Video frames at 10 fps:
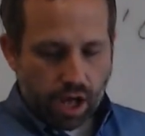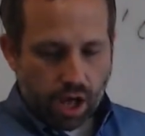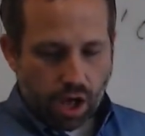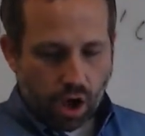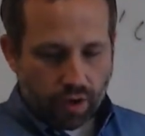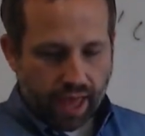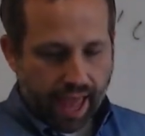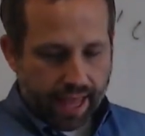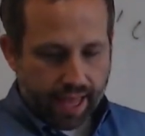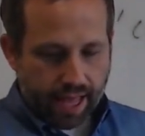Okay,
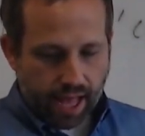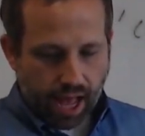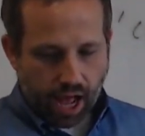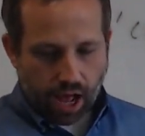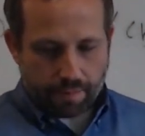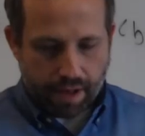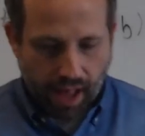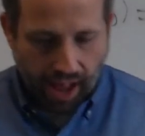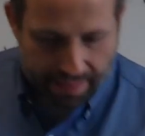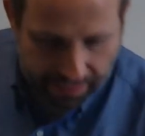
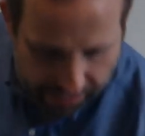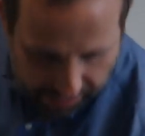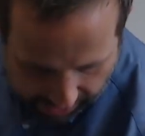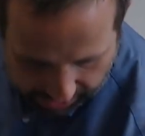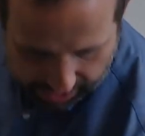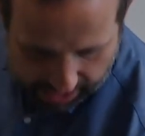I think